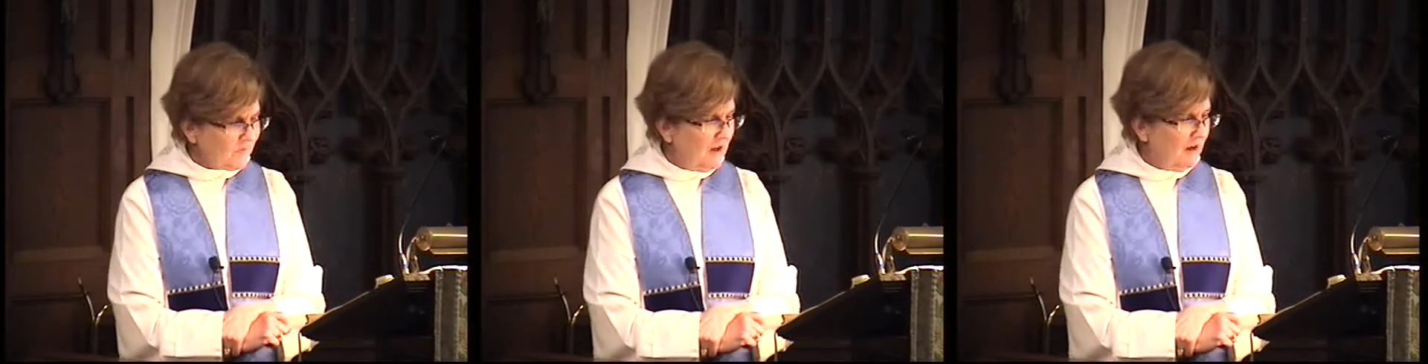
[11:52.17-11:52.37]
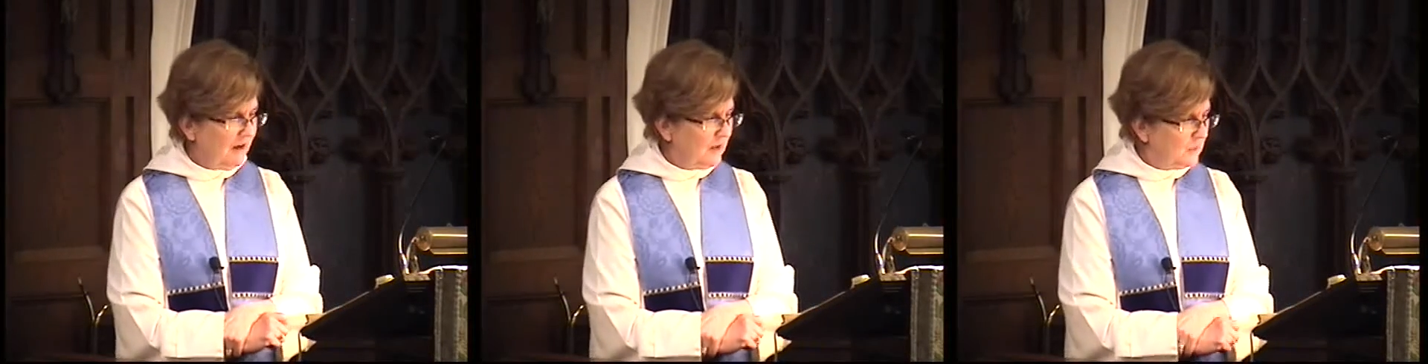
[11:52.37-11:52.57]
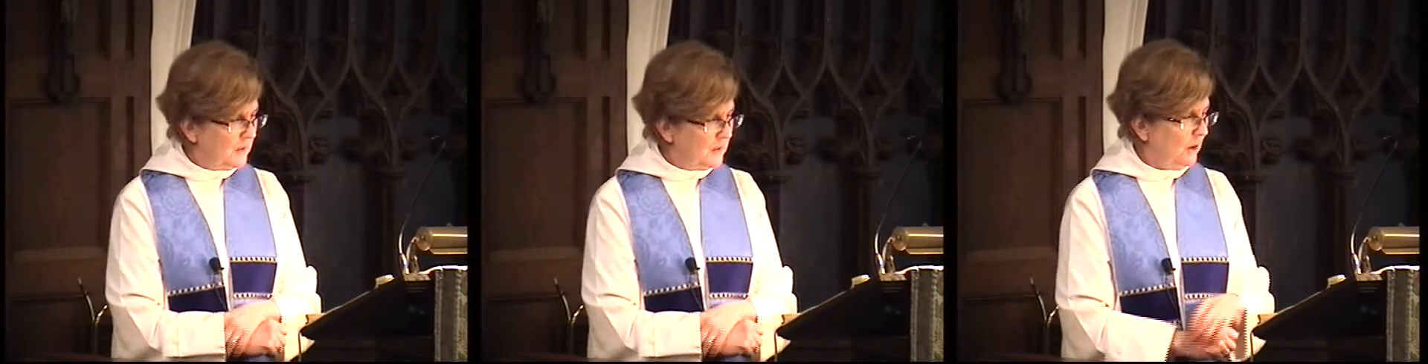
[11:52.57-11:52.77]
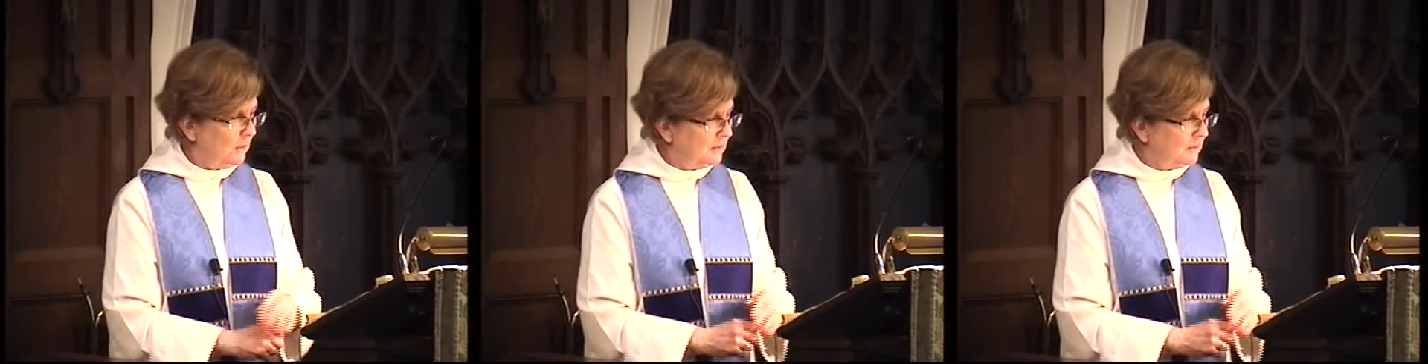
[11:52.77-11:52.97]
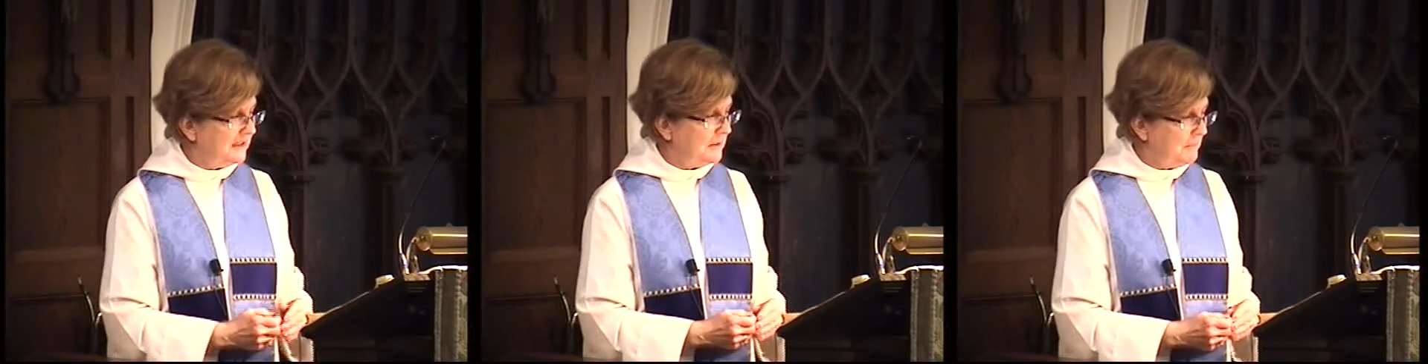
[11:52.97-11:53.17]
Are we
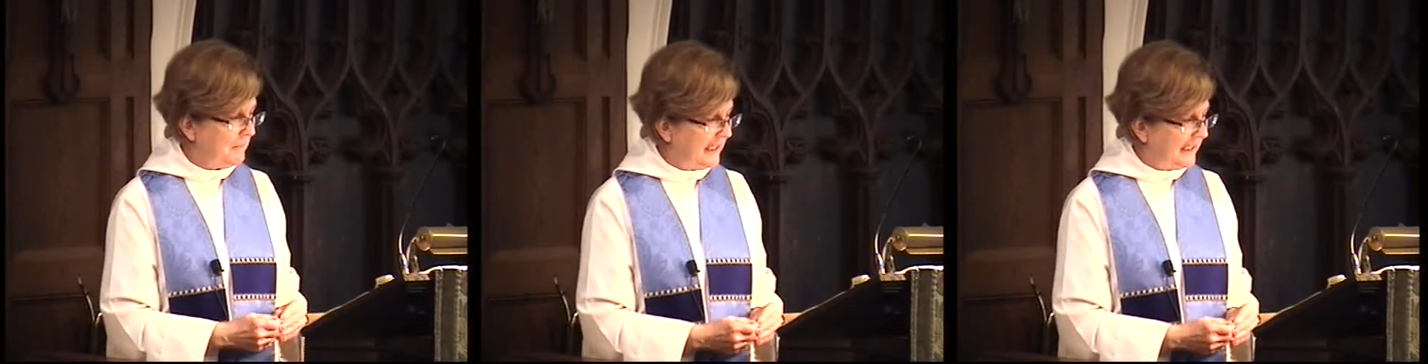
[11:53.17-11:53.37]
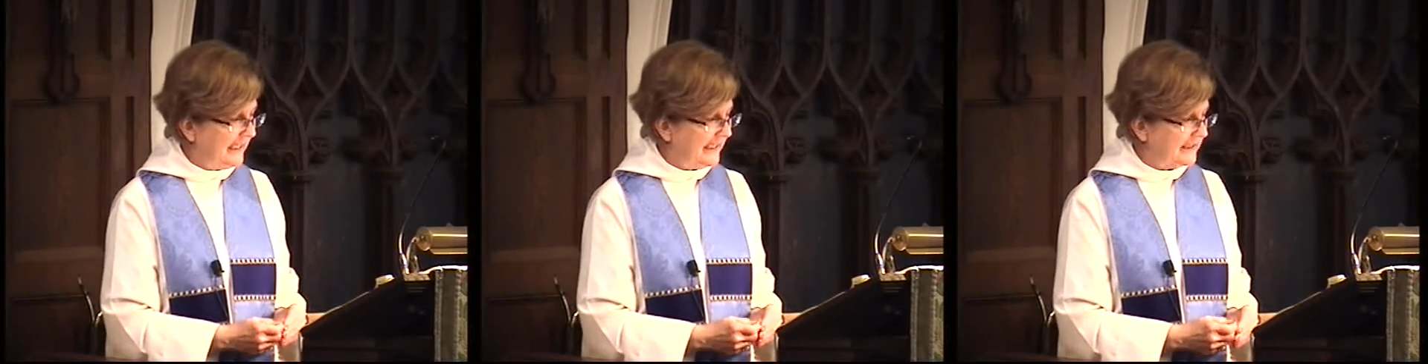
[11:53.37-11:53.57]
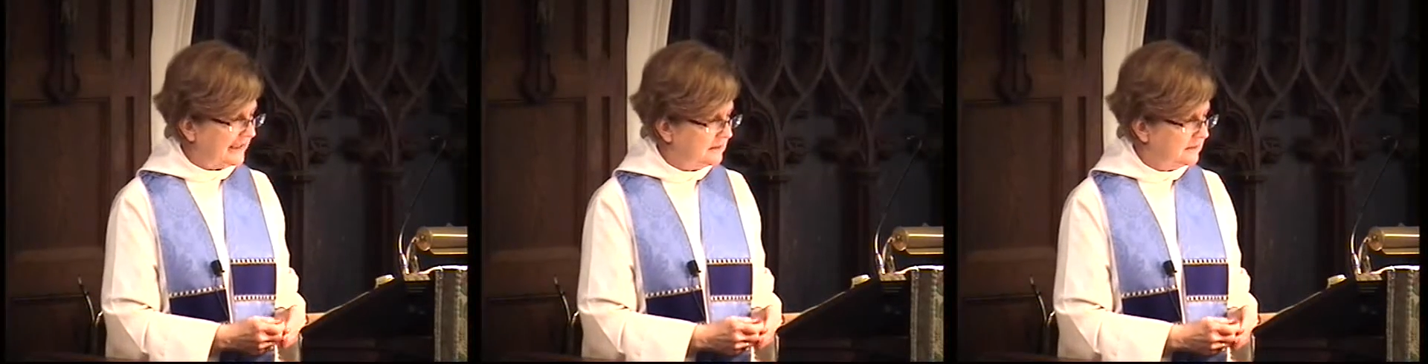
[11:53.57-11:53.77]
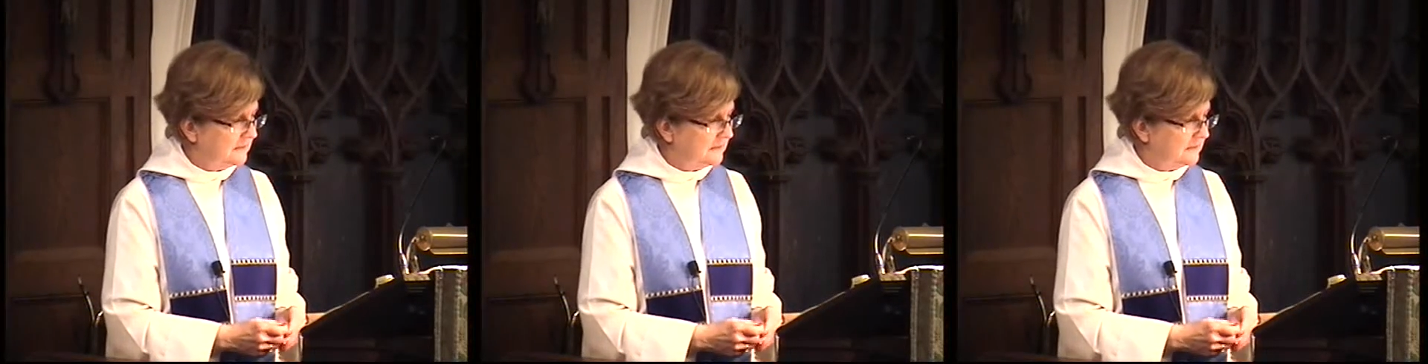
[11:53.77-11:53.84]
holding back?